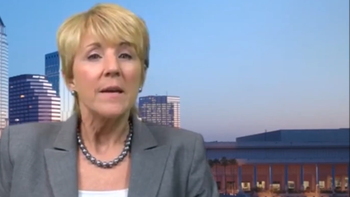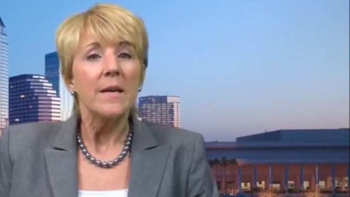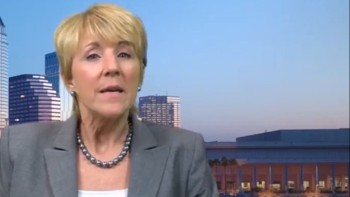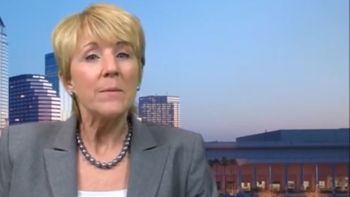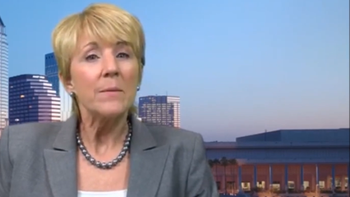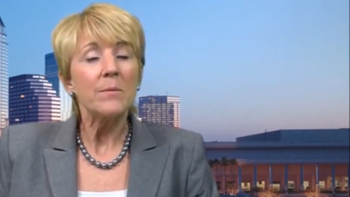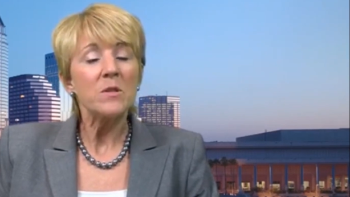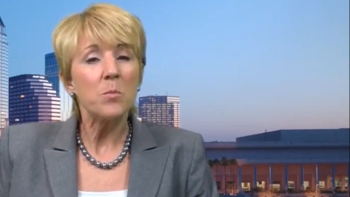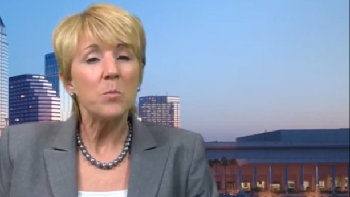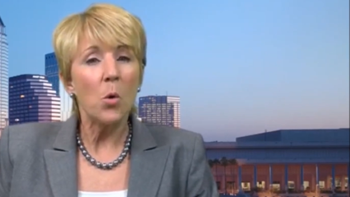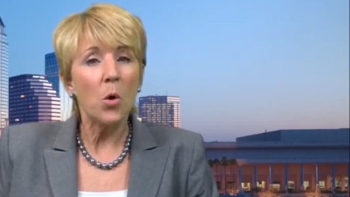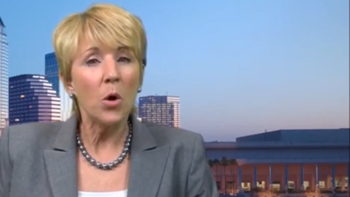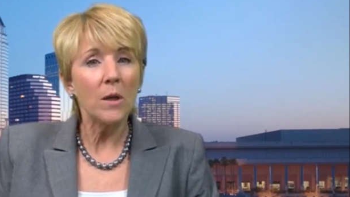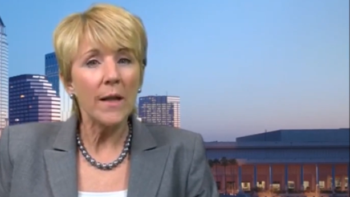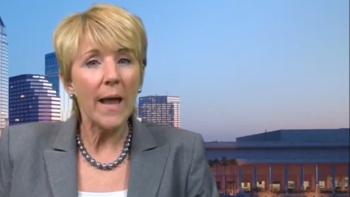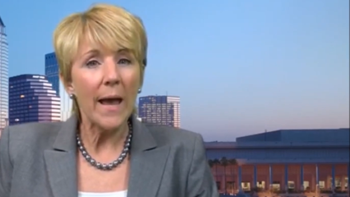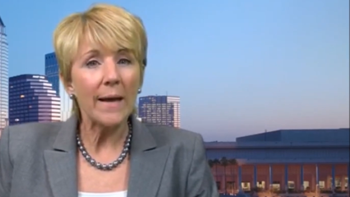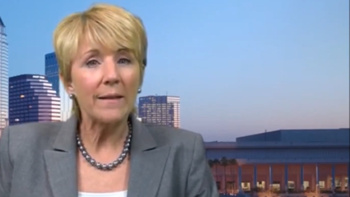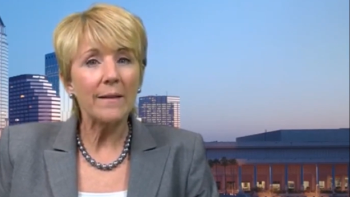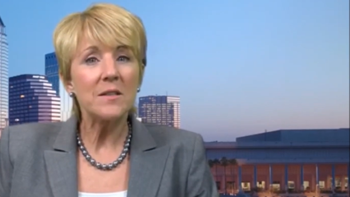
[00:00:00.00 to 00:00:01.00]
it was more
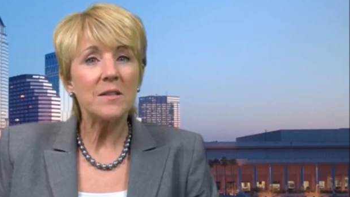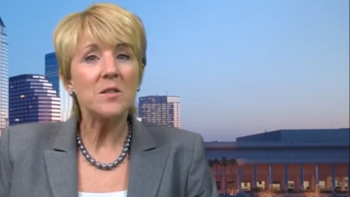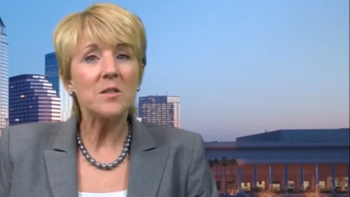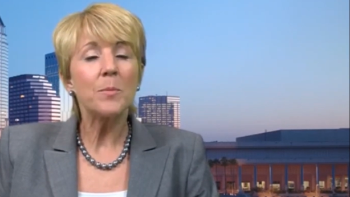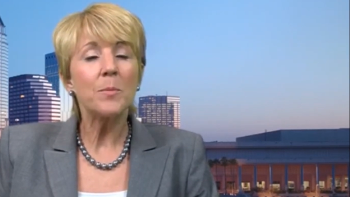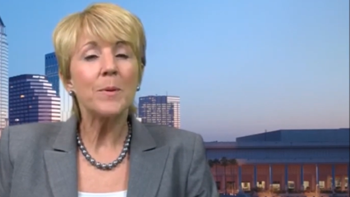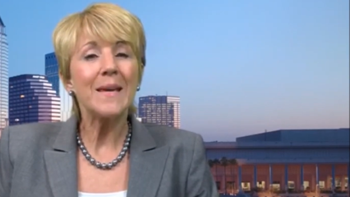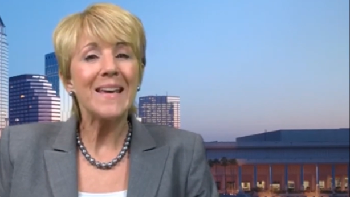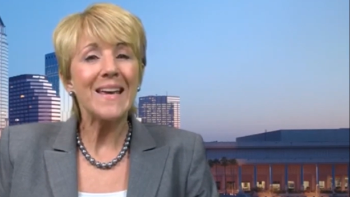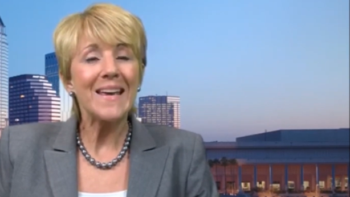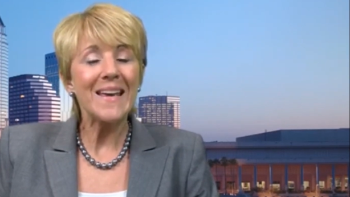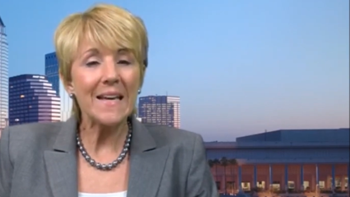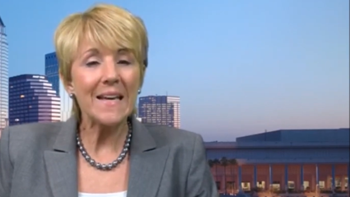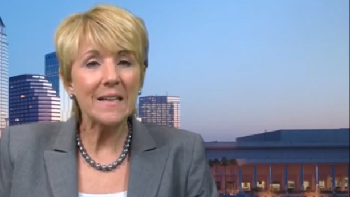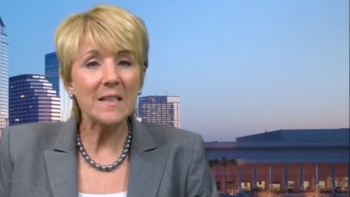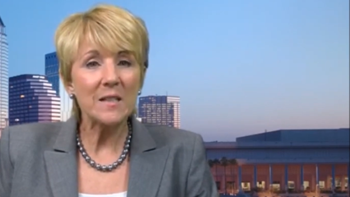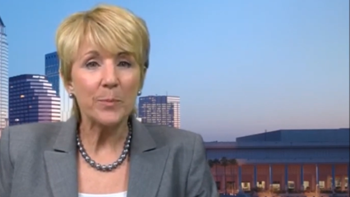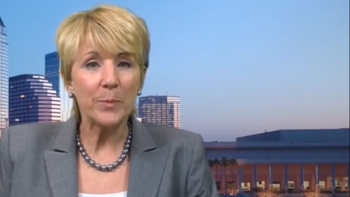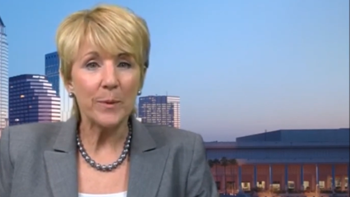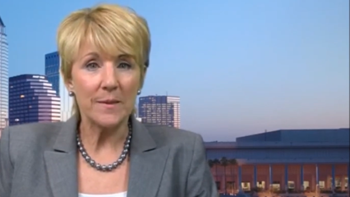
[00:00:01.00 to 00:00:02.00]
likely to be
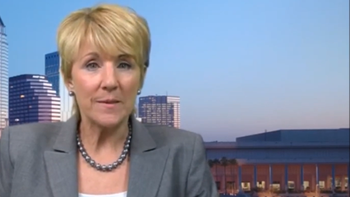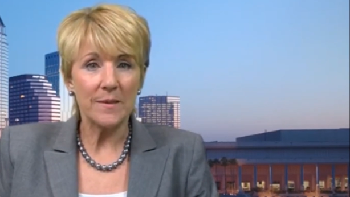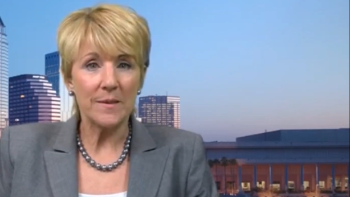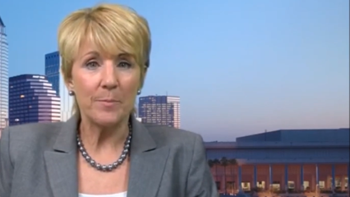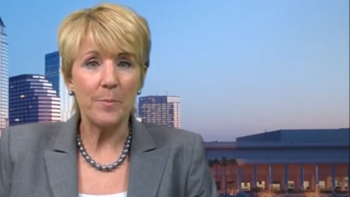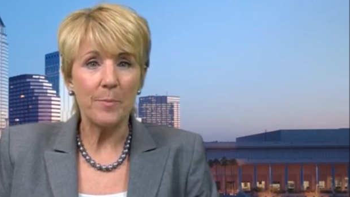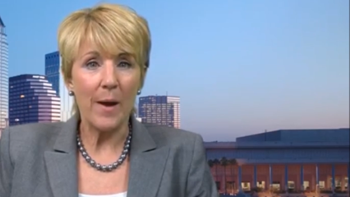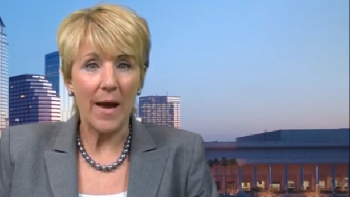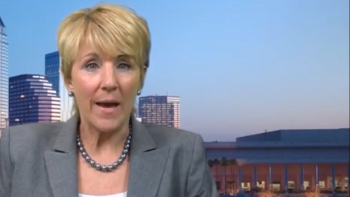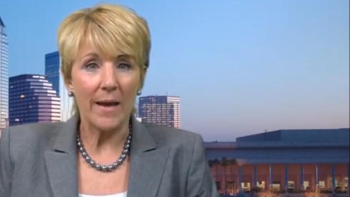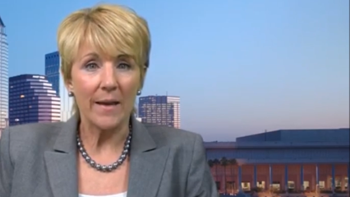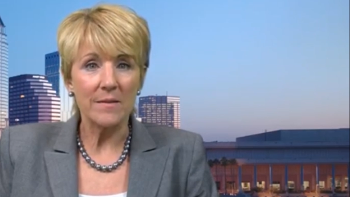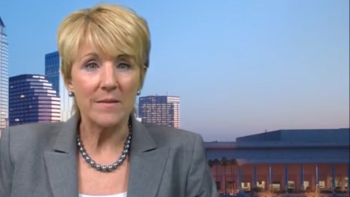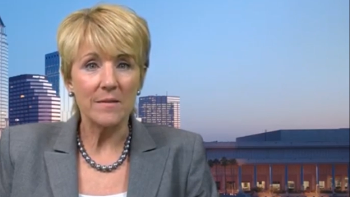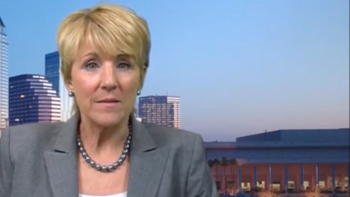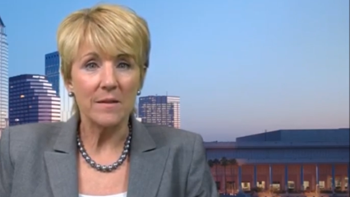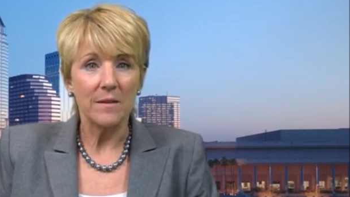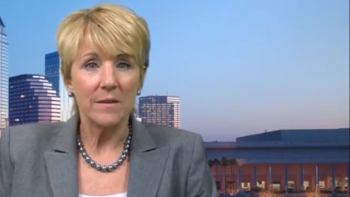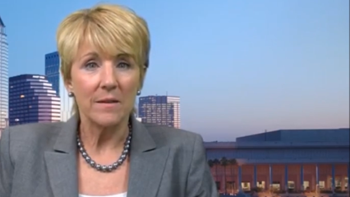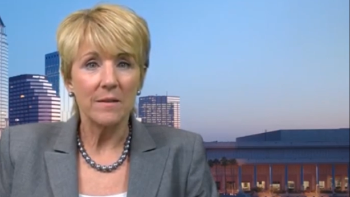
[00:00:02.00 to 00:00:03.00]
explicit
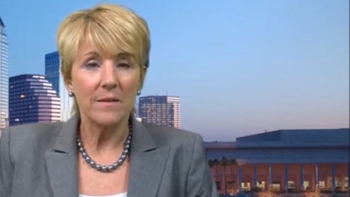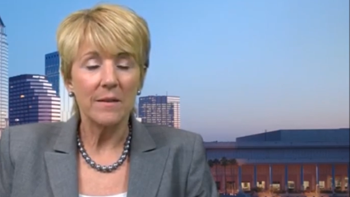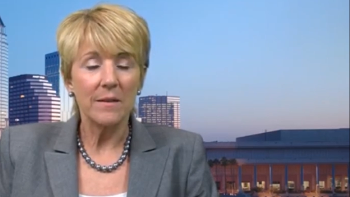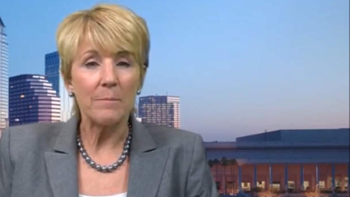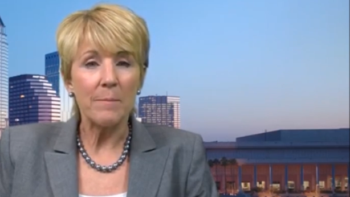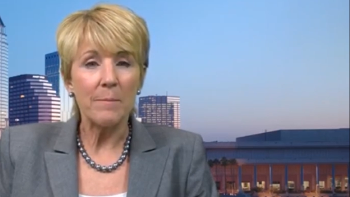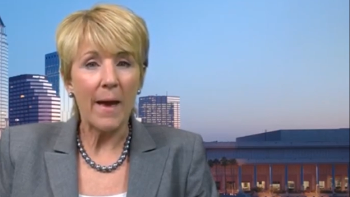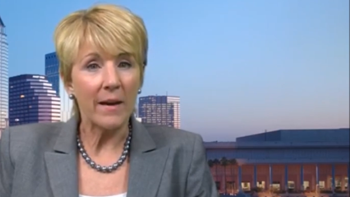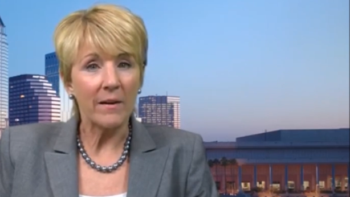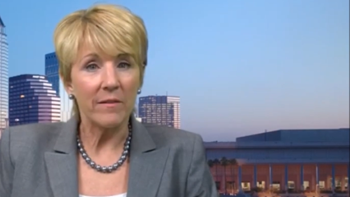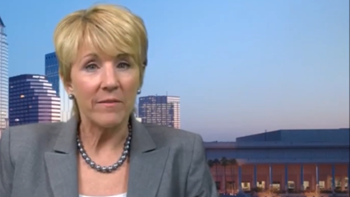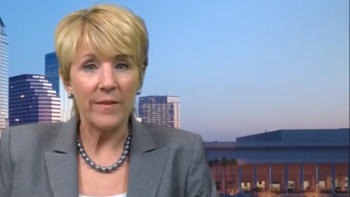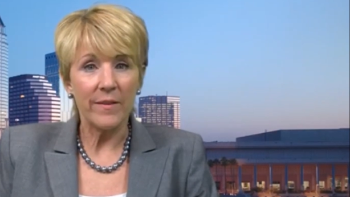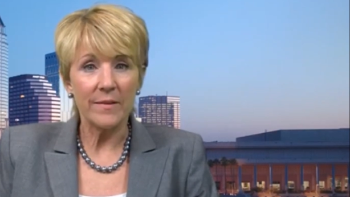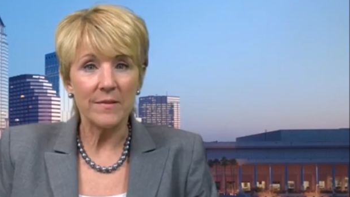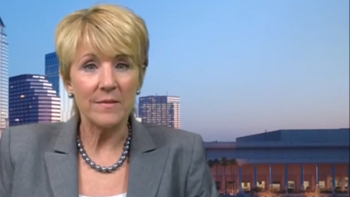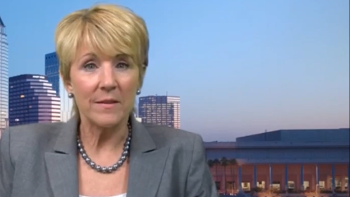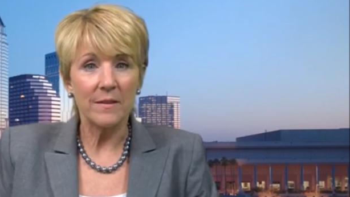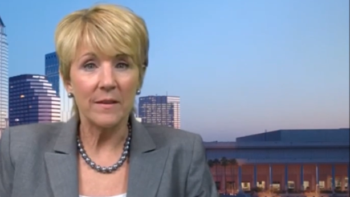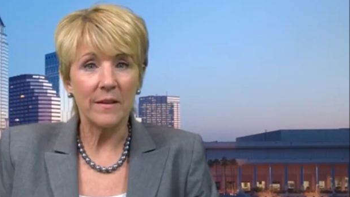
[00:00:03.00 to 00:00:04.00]
bias that
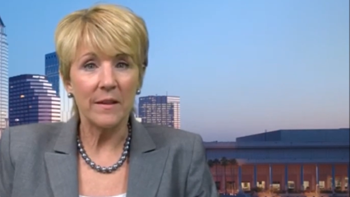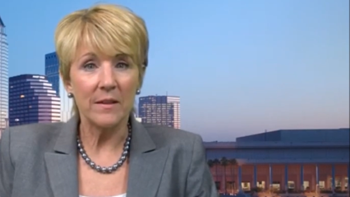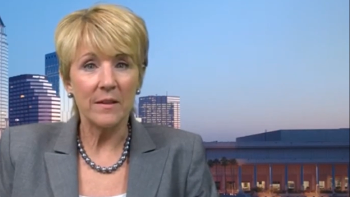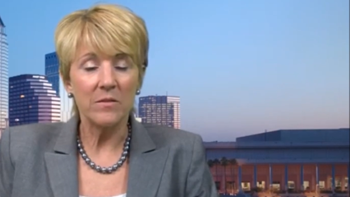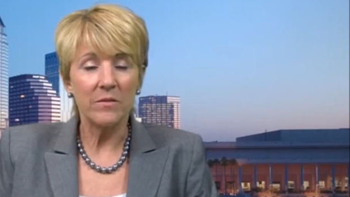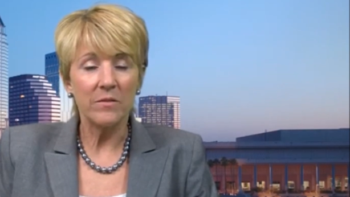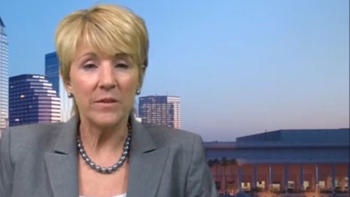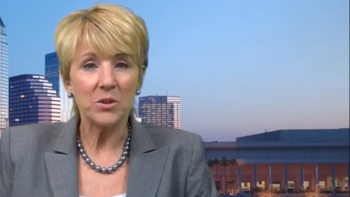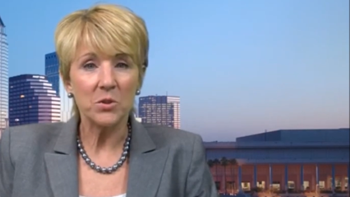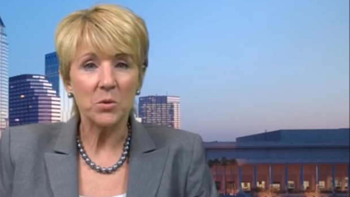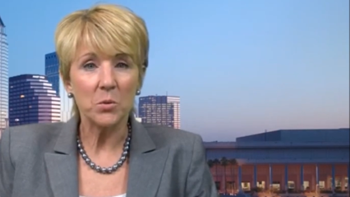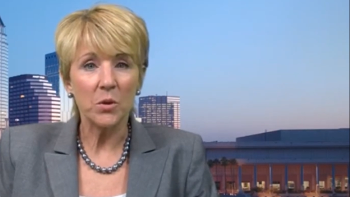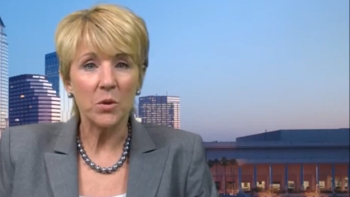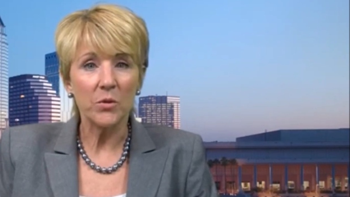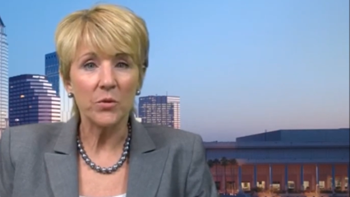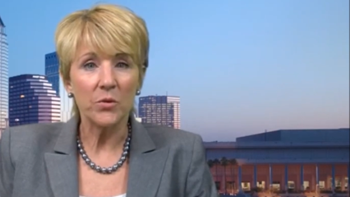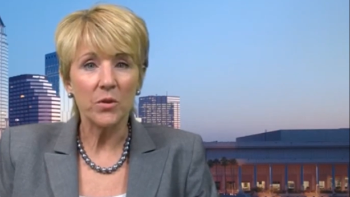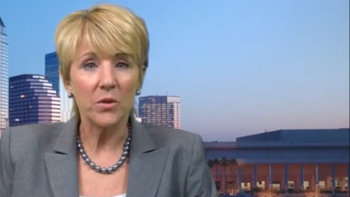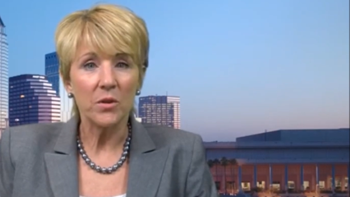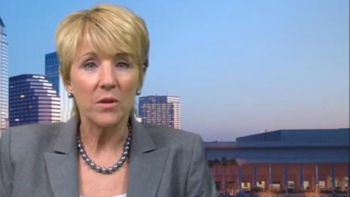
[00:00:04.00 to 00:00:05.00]
manifested in
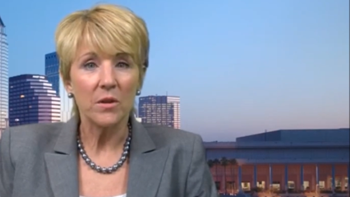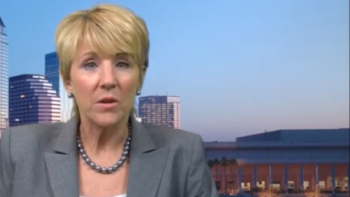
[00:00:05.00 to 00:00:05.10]
individuals.